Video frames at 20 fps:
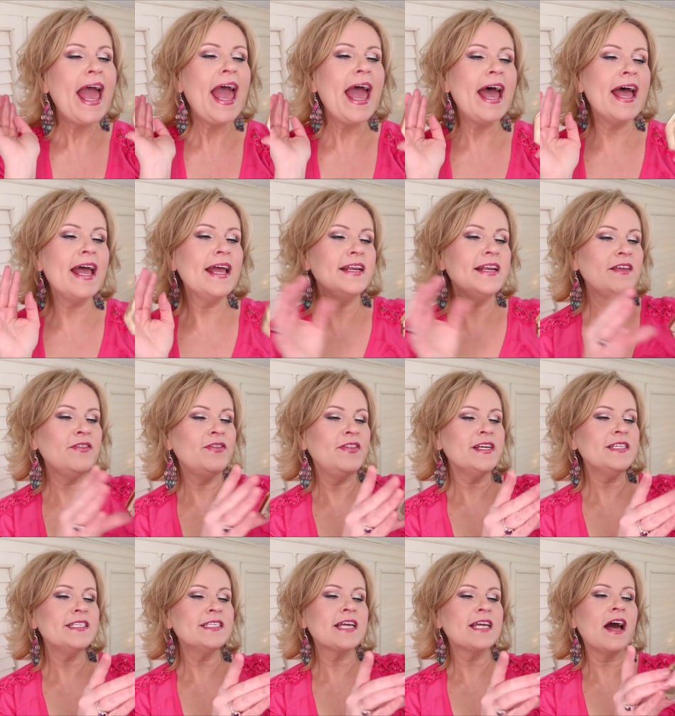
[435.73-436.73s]
and
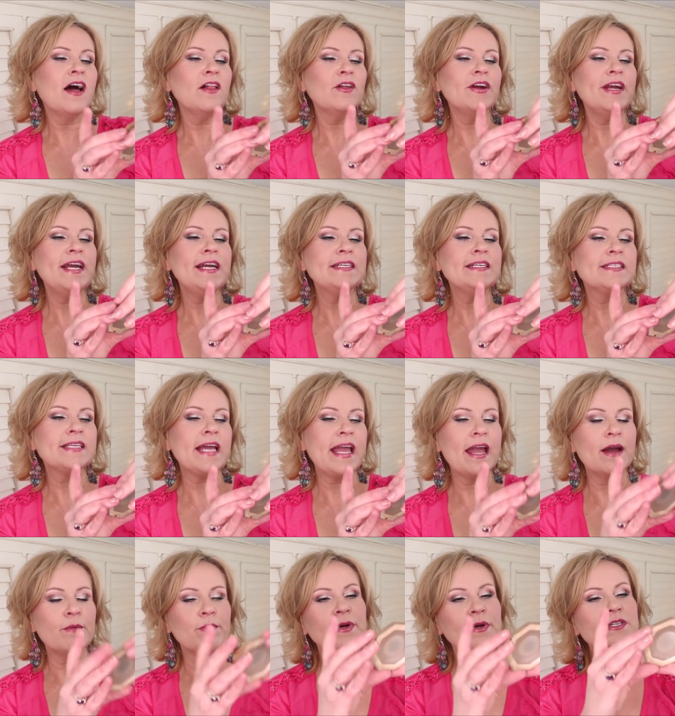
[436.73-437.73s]
this color is
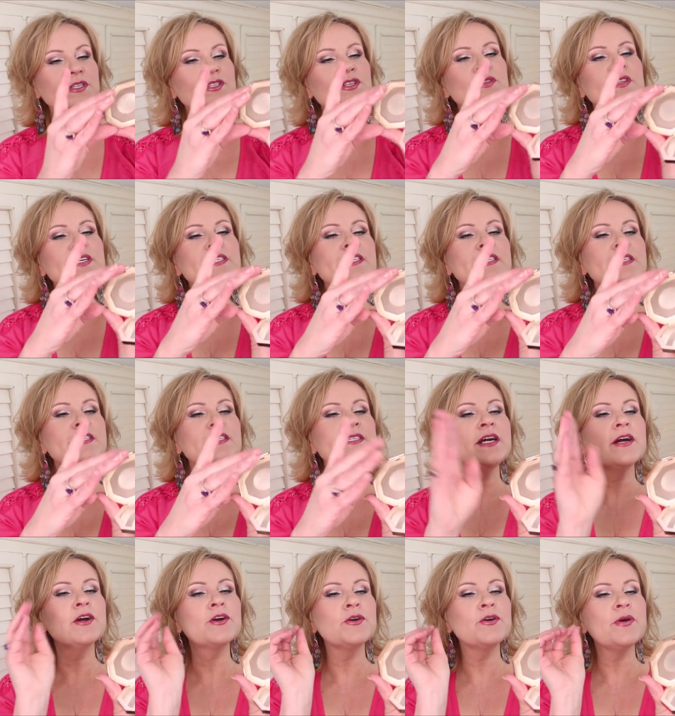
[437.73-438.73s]
Amber. So this is
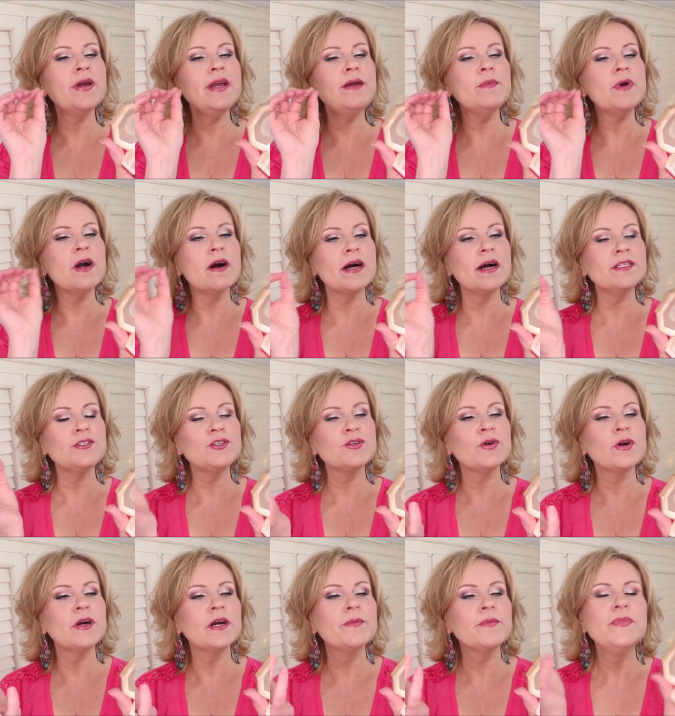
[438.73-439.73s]
their cream
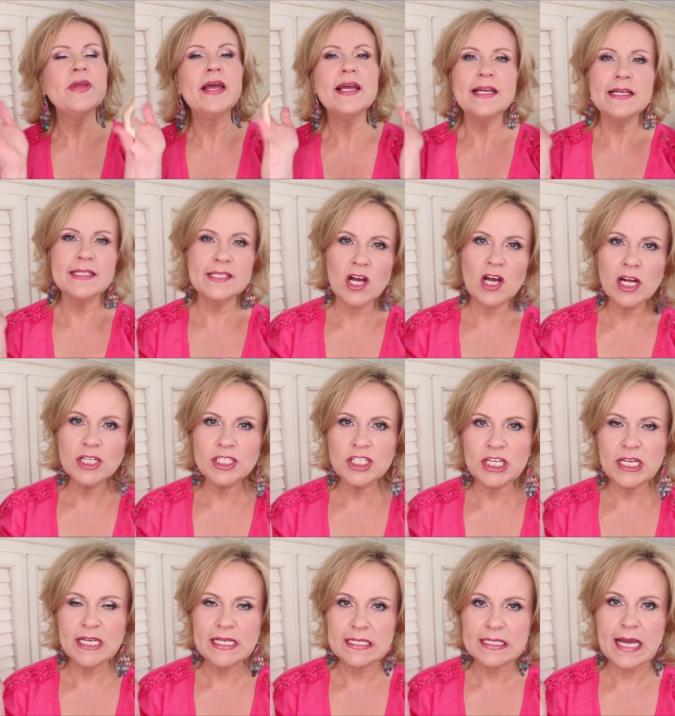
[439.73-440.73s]
contour. It's called
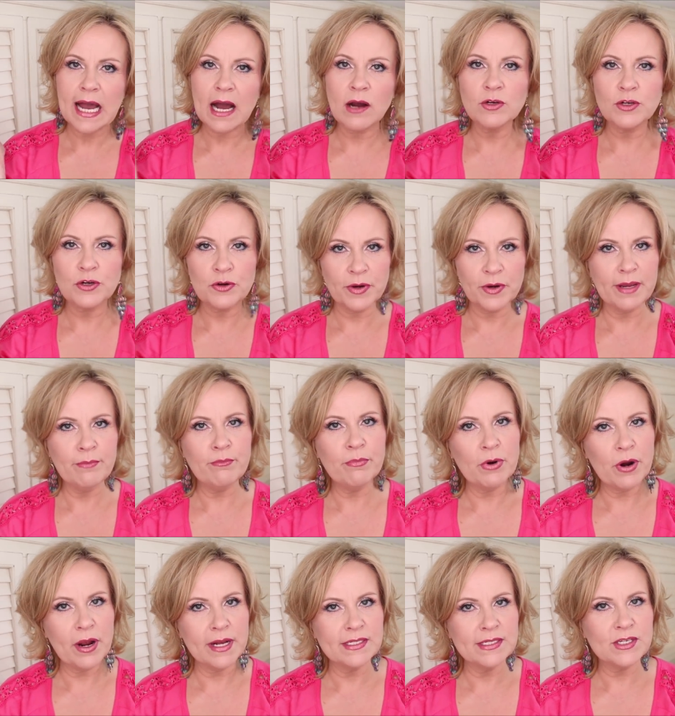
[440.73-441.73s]
Cheeks Out Cream
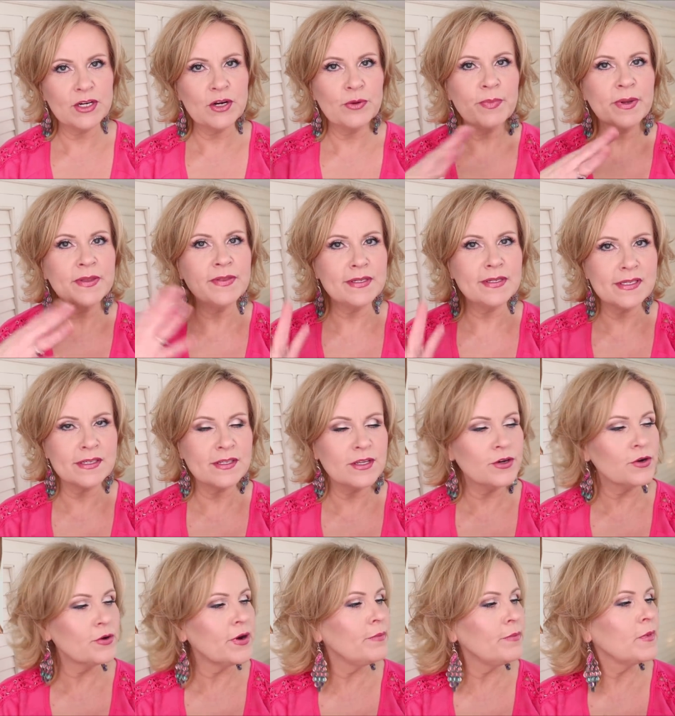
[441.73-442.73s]
Bronzer, but this is their
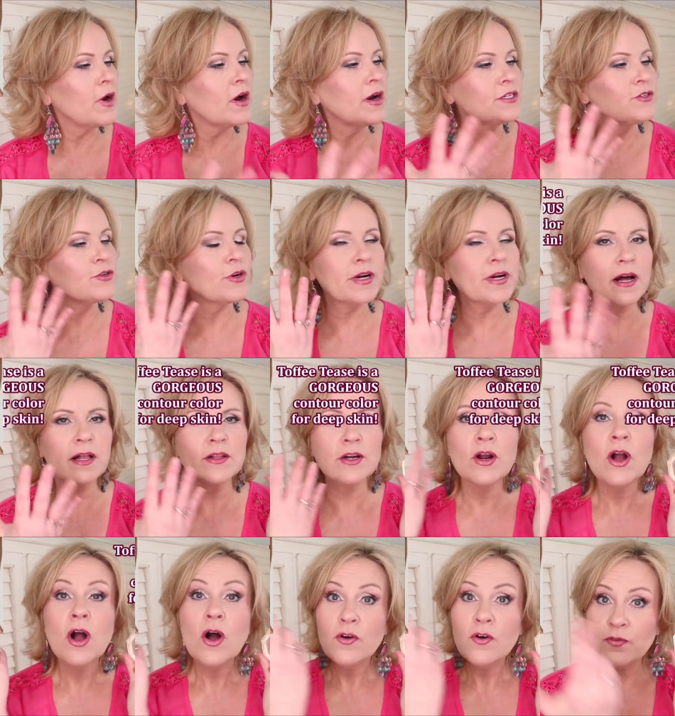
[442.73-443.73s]
cream contour color
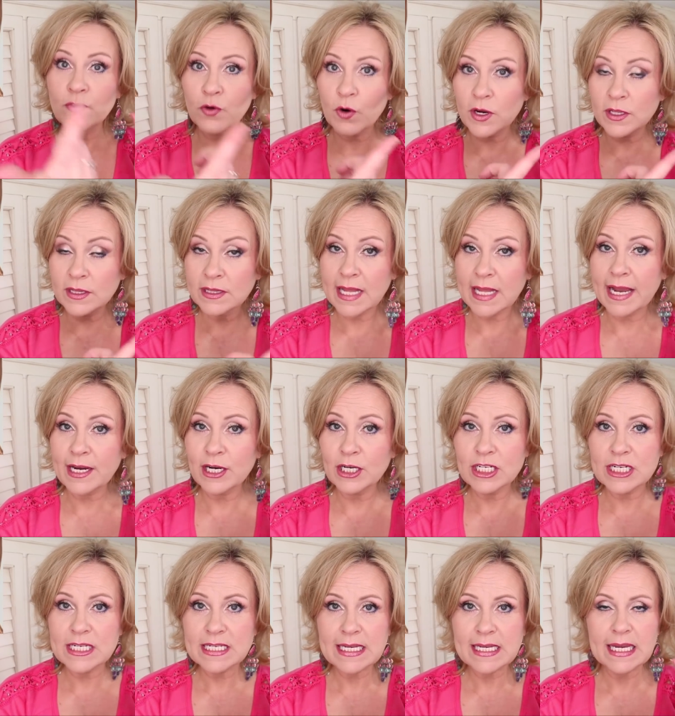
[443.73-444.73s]
for lighter
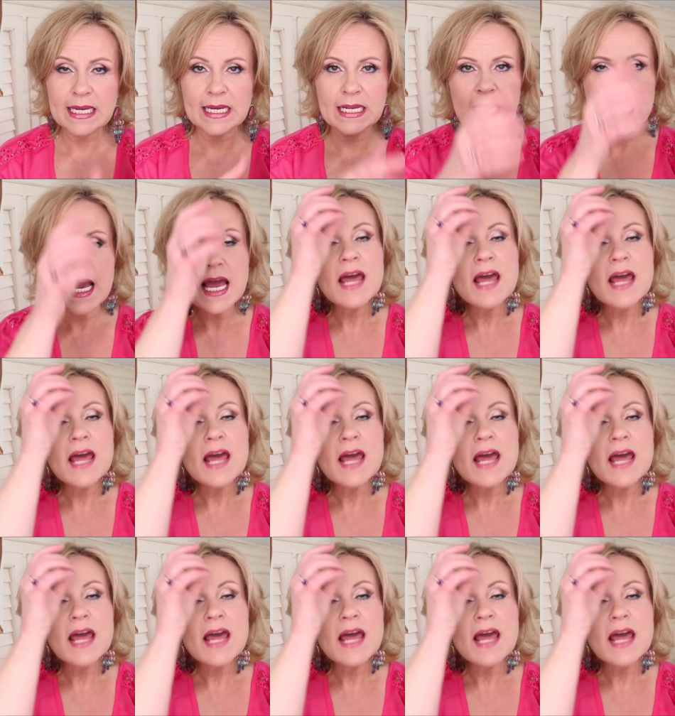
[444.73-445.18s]
skin.